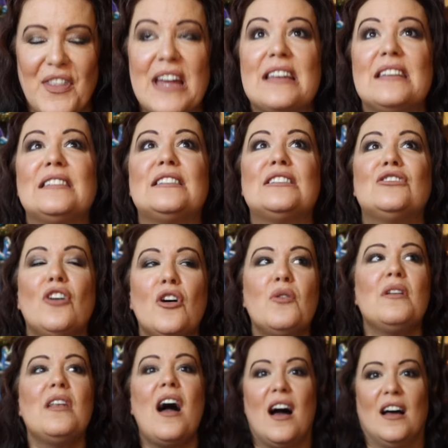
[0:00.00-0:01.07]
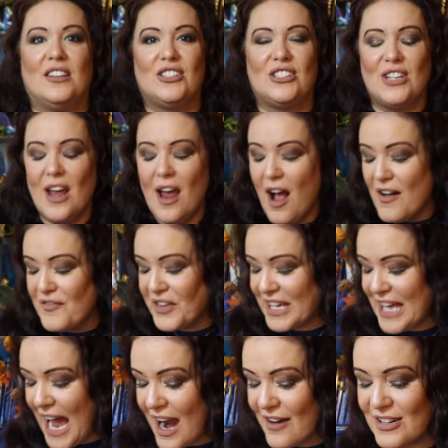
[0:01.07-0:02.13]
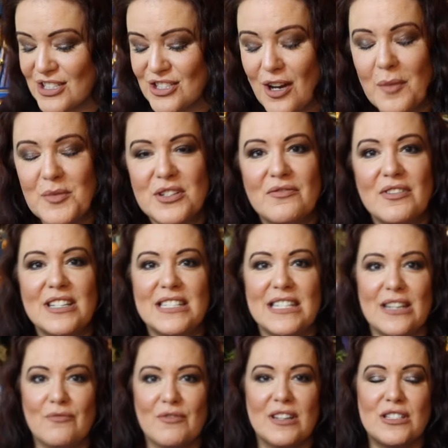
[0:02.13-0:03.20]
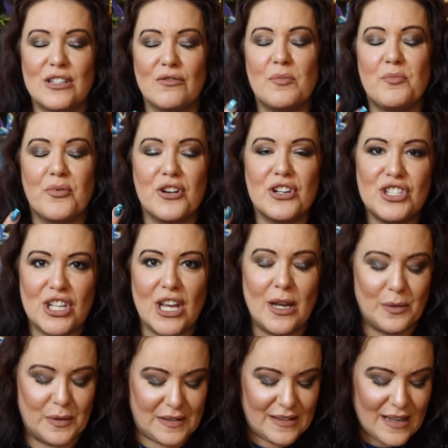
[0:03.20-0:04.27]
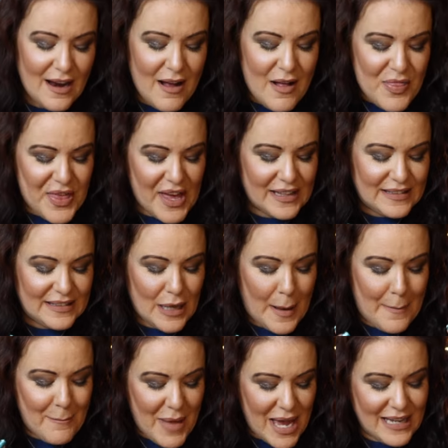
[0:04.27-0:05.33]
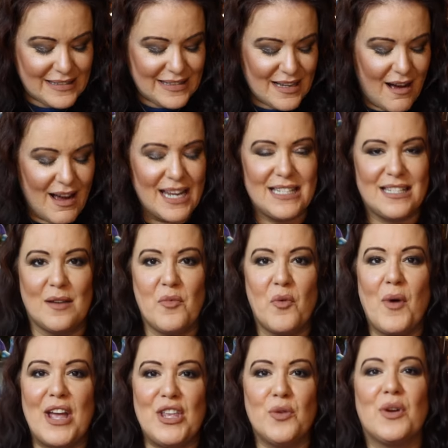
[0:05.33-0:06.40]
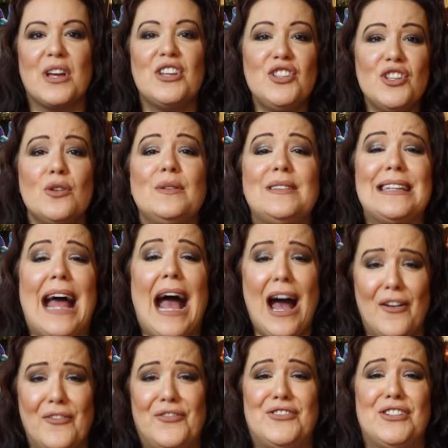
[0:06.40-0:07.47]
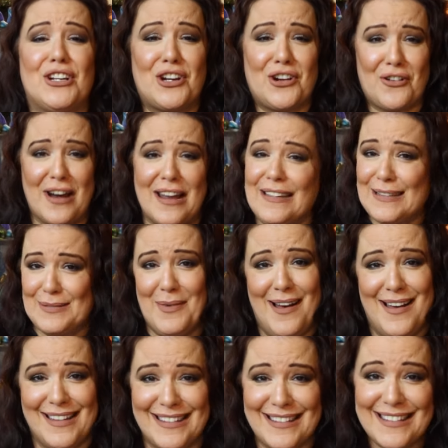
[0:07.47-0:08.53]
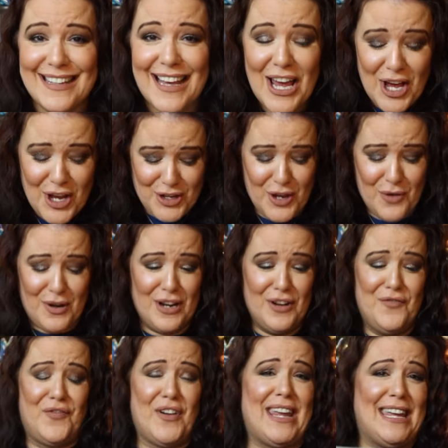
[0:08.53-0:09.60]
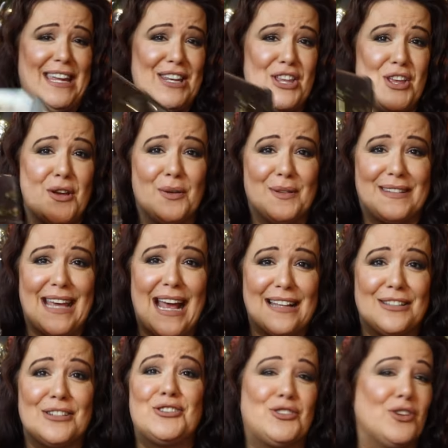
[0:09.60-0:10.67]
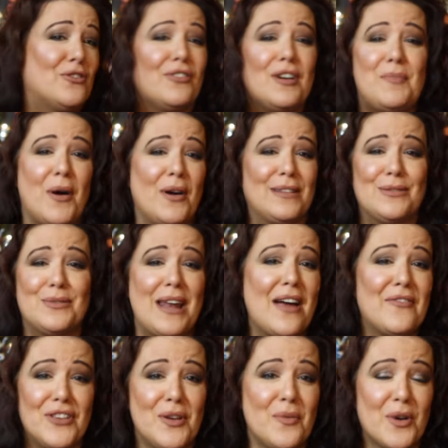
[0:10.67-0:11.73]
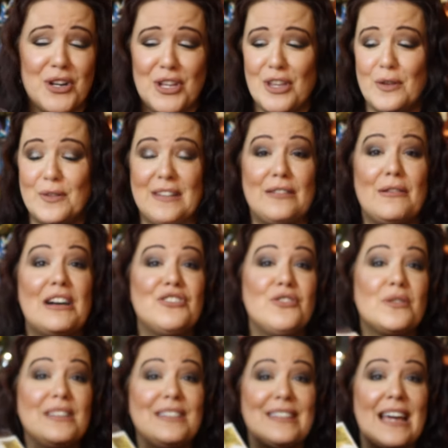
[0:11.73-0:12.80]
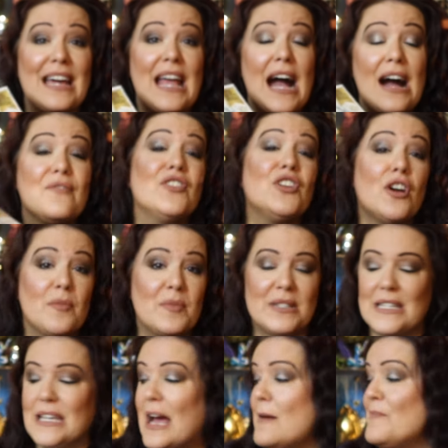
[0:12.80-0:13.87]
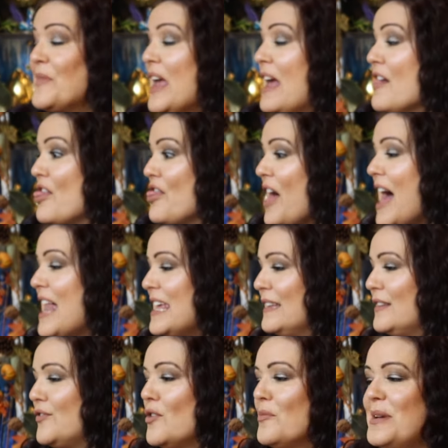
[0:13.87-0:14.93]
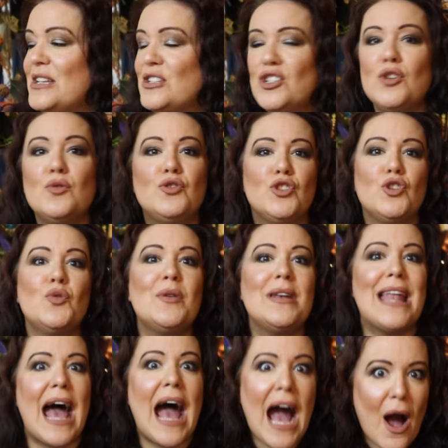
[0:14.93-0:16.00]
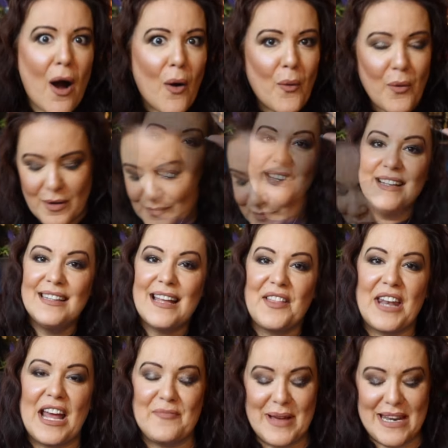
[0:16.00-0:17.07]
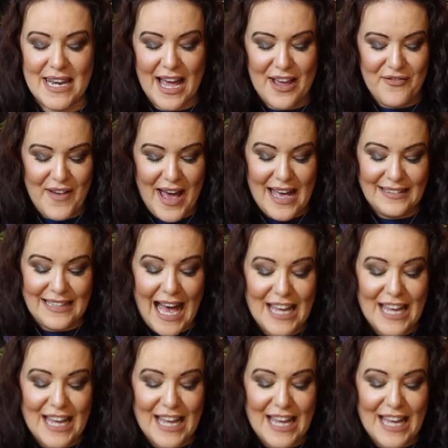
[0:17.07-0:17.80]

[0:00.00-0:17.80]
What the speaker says: That is so lush. The Carat shop to produce this amazing item where you can use it after Christmas. You can freaking use it as a jewelry box or whatever you want to use it. So as you can see, I haven't opened it yet. That is for me to do now, now that I have my knife fairs.